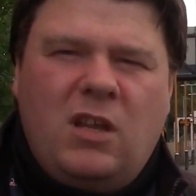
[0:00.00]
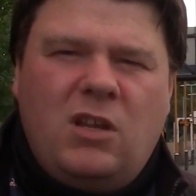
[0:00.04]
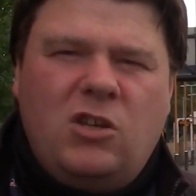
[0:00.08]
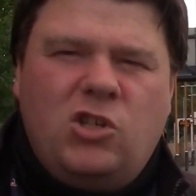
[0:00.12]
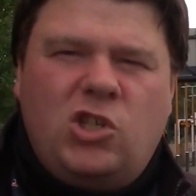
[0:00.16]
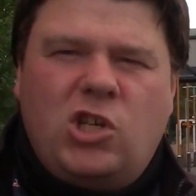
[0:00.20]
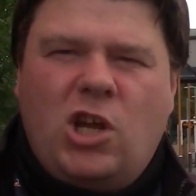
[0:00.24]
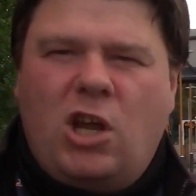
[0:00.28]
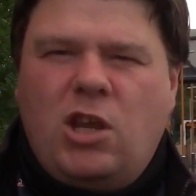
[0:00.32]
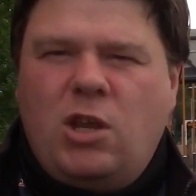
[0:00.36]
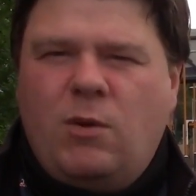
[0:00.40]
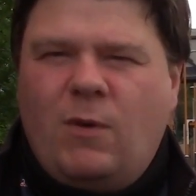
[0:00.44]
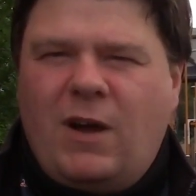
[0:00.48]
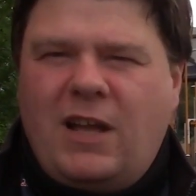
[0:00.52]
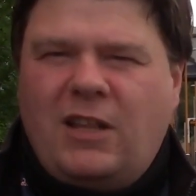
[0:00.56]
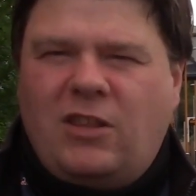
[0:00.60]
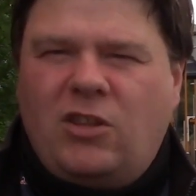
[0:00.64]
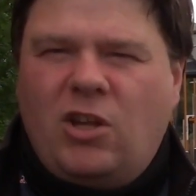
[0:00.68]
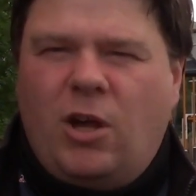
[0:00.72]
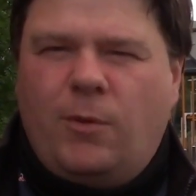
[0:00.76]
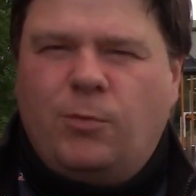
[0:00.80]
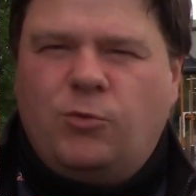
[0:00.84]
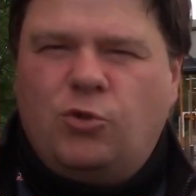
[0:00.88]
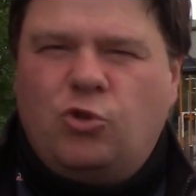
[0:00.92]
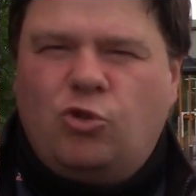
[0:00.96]
show you where
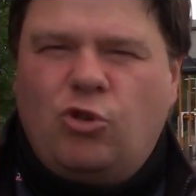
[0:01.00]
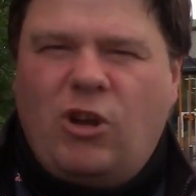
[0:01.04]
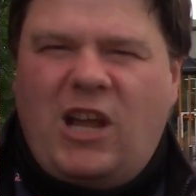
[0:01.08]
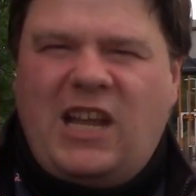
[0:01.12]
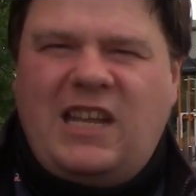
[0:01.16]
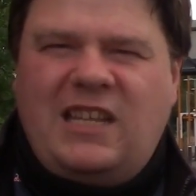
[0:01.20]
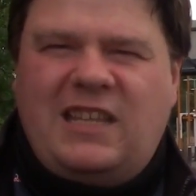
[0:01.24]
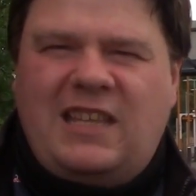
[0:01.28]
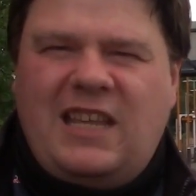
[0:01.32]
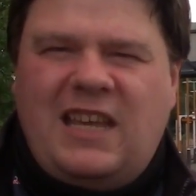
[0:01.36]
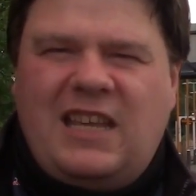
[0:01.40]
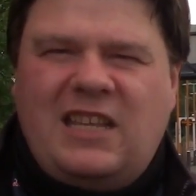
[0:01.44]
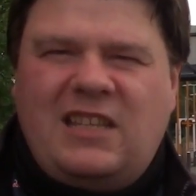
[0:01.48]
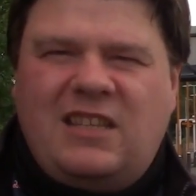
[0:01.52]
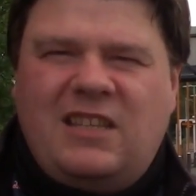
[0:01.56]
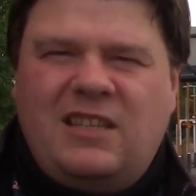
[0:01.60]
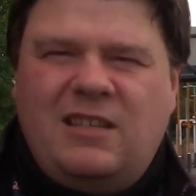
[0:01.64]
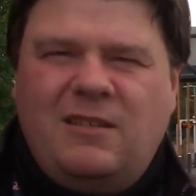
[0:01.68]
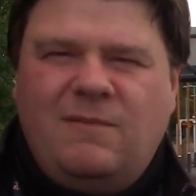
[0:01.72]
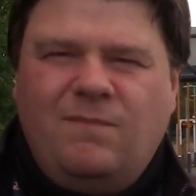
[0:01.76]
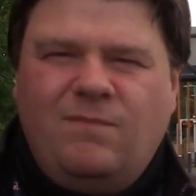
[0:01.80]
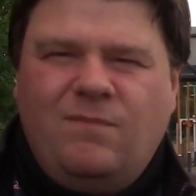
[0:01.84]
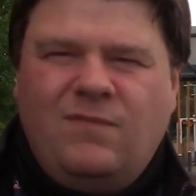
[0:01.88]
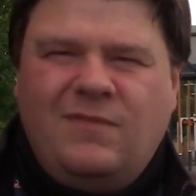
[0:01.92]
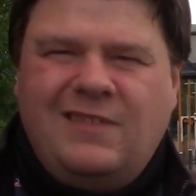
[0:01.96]
Topp Trains is,
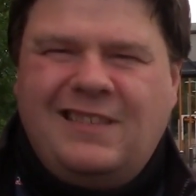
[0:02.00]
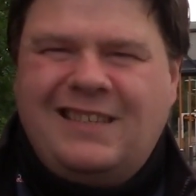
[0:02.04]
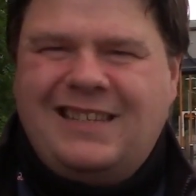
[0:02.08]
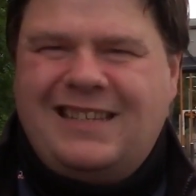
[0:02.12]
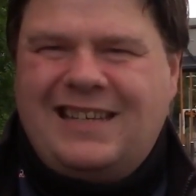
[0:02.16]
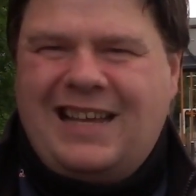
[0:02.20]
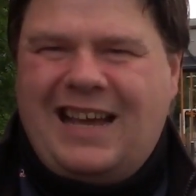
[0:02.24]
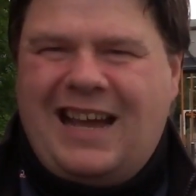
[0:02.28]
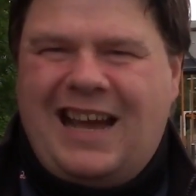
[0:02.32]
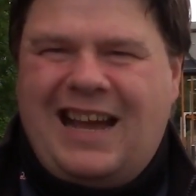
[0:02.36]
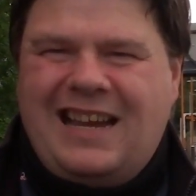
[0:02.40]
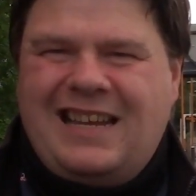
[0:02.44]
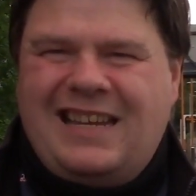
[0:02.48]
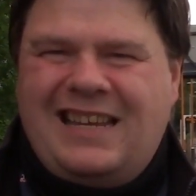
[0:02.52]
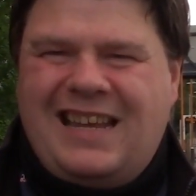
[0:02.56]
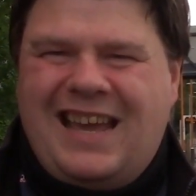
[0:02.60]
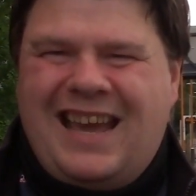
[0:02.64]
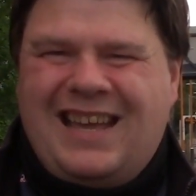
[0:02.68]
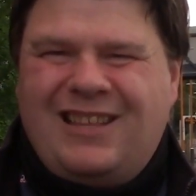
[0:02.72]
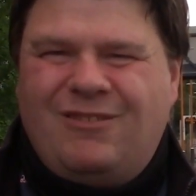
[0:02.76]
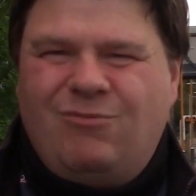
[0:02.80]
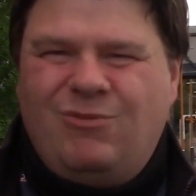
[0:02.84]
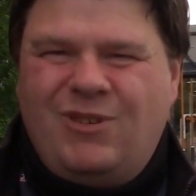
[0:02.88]
and yes,